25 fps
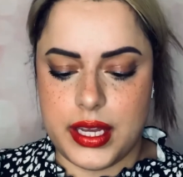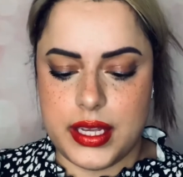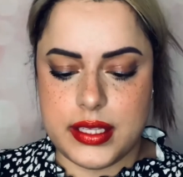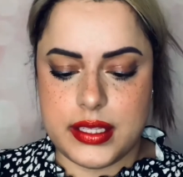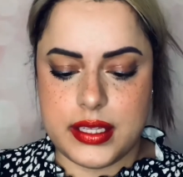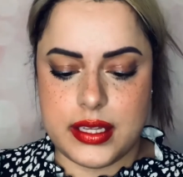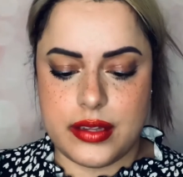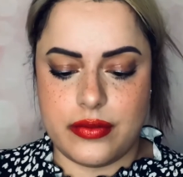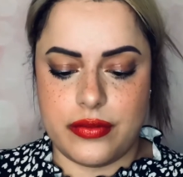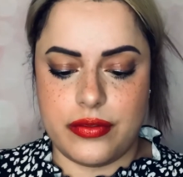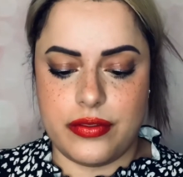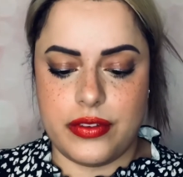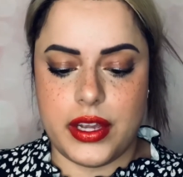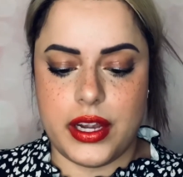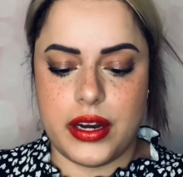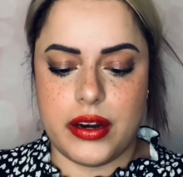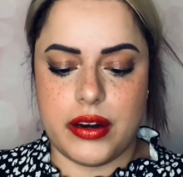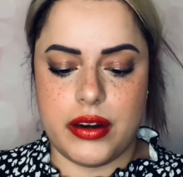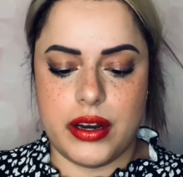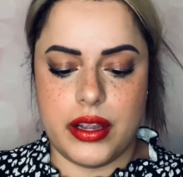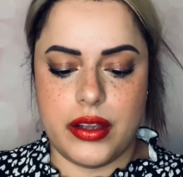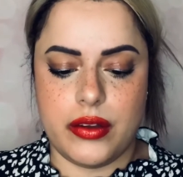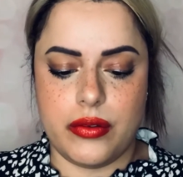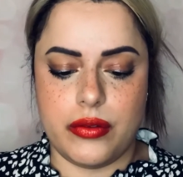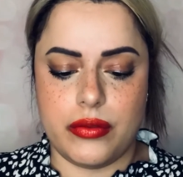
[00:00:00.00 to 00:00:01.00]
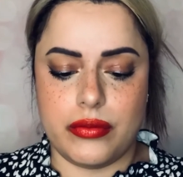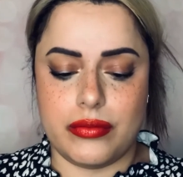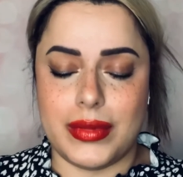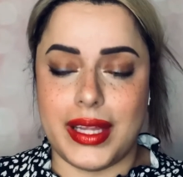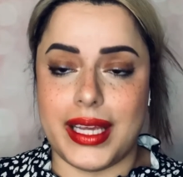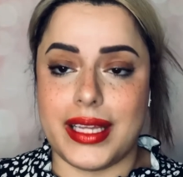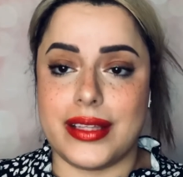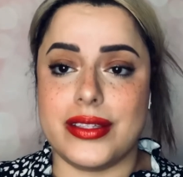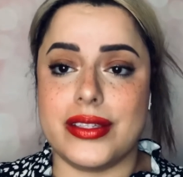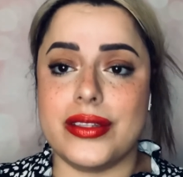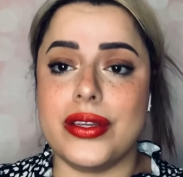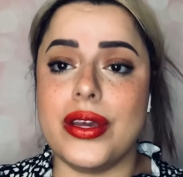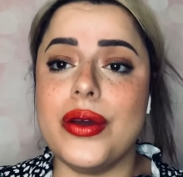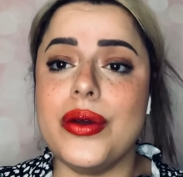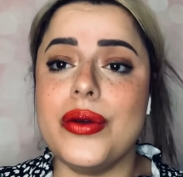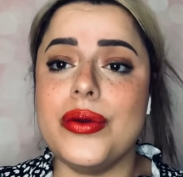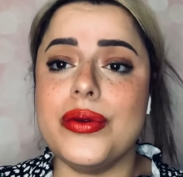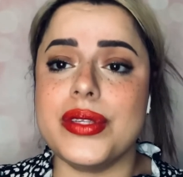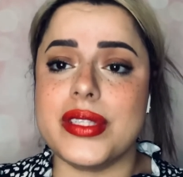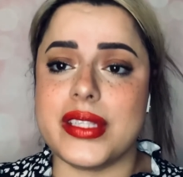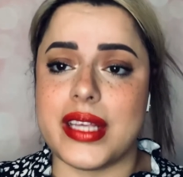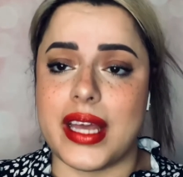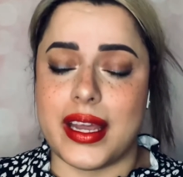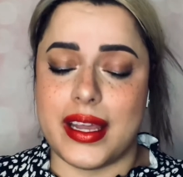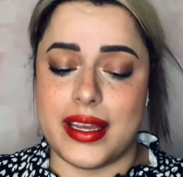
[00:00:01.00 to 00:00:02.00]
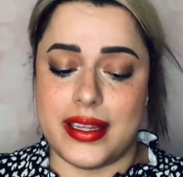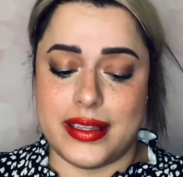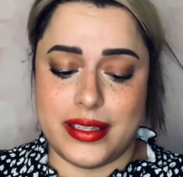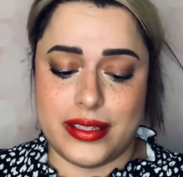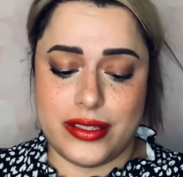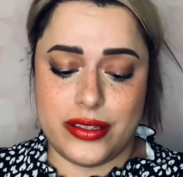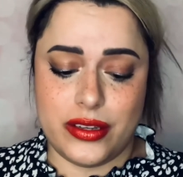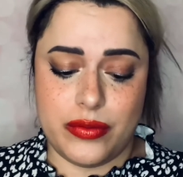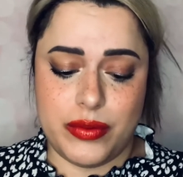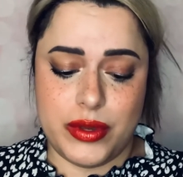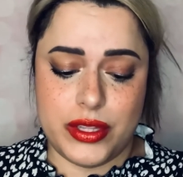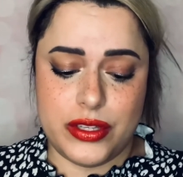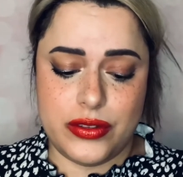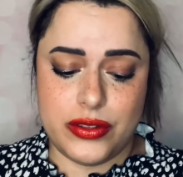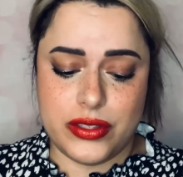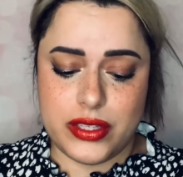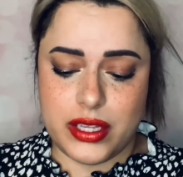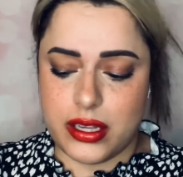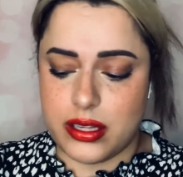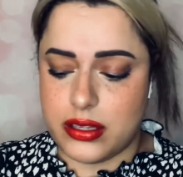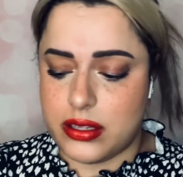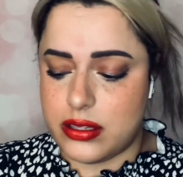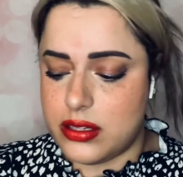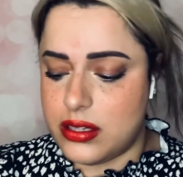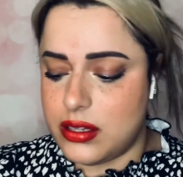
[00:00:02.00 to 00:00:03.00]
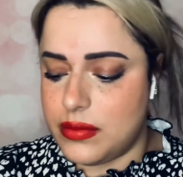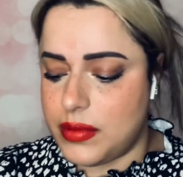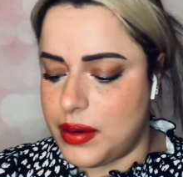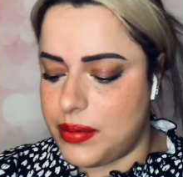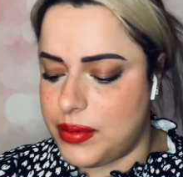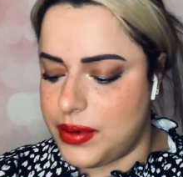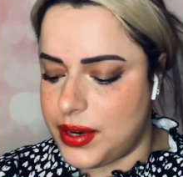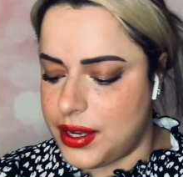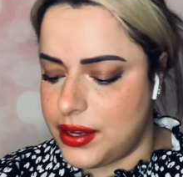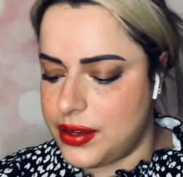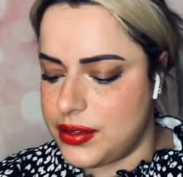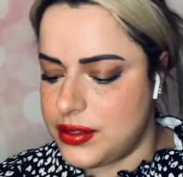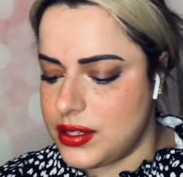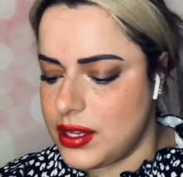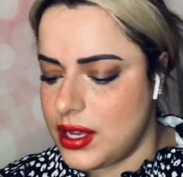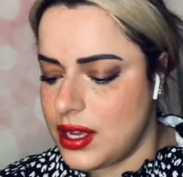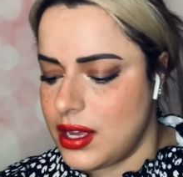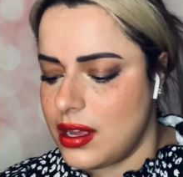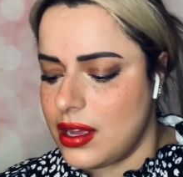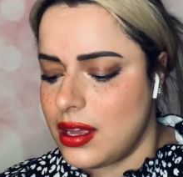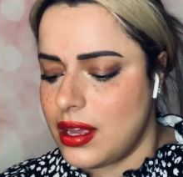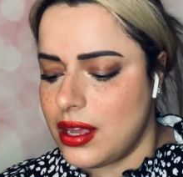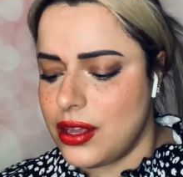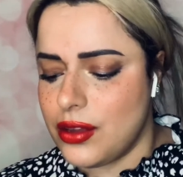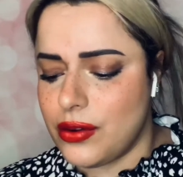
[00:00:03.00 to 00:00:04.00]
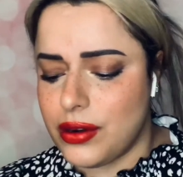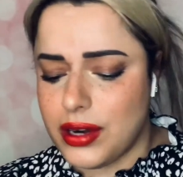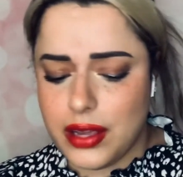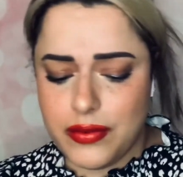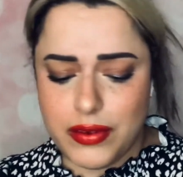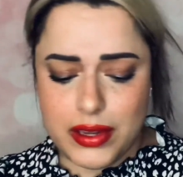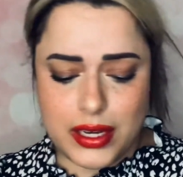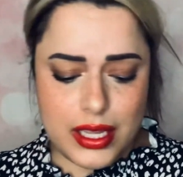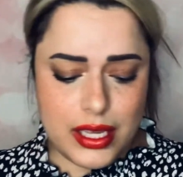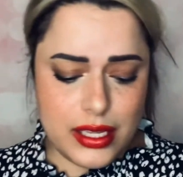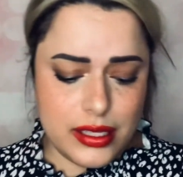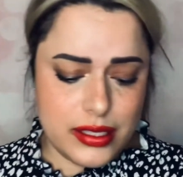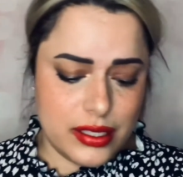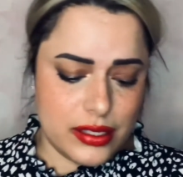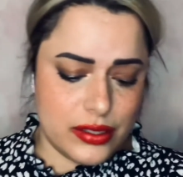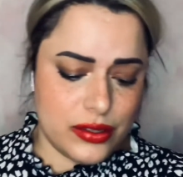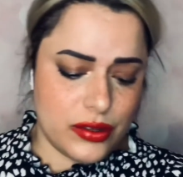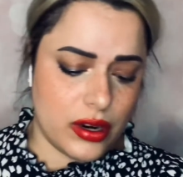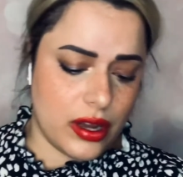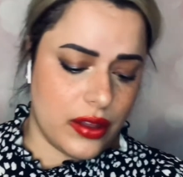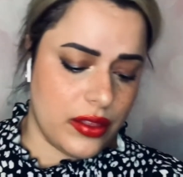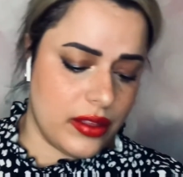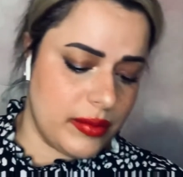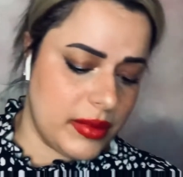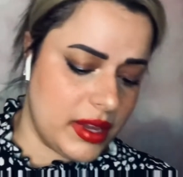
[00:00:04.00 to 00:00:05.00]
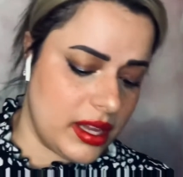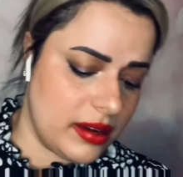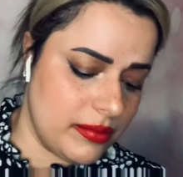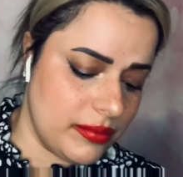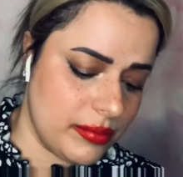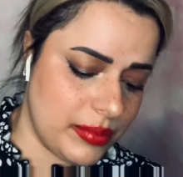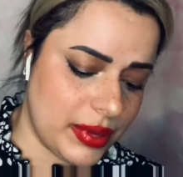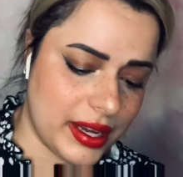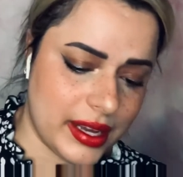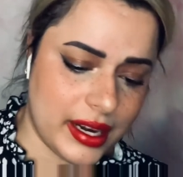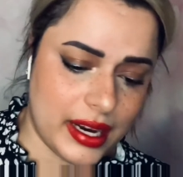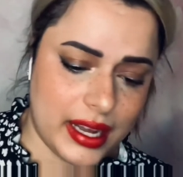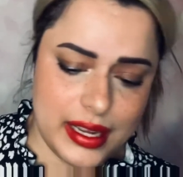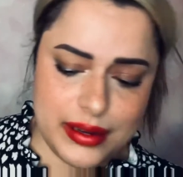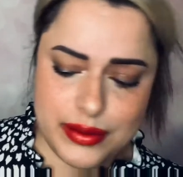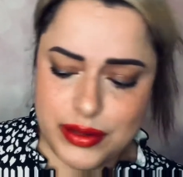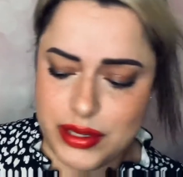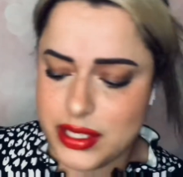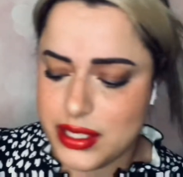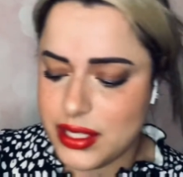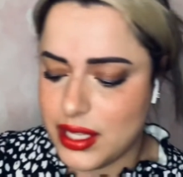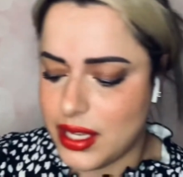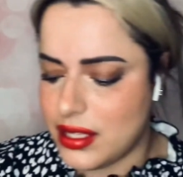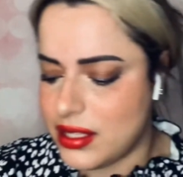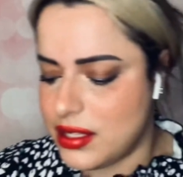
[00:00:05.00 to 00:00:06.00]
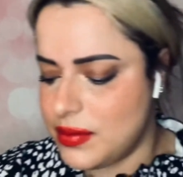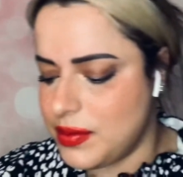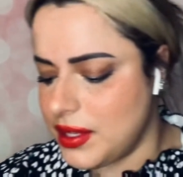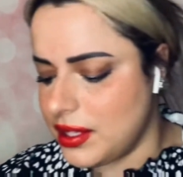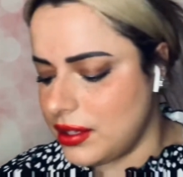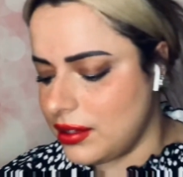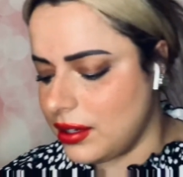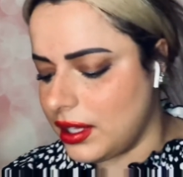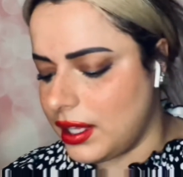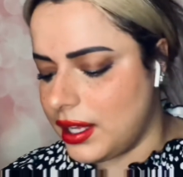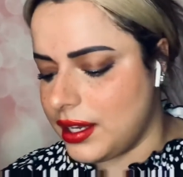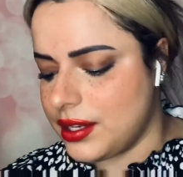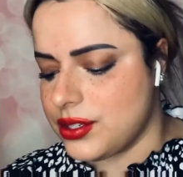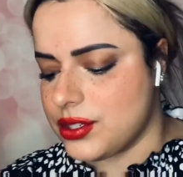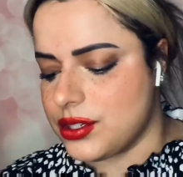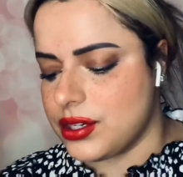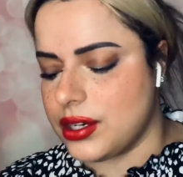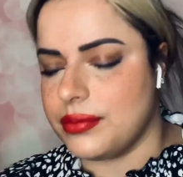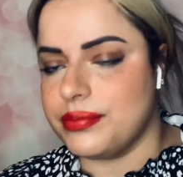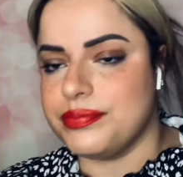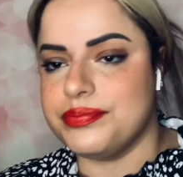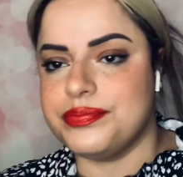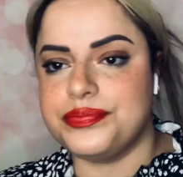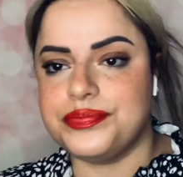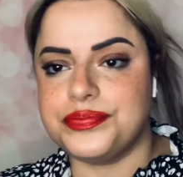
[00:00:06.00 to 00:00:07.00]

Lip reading: A very, like, 2 seconds. It took me 2 seconds to do my brows. You don't even need to draw them in, but I just like to be a little extra.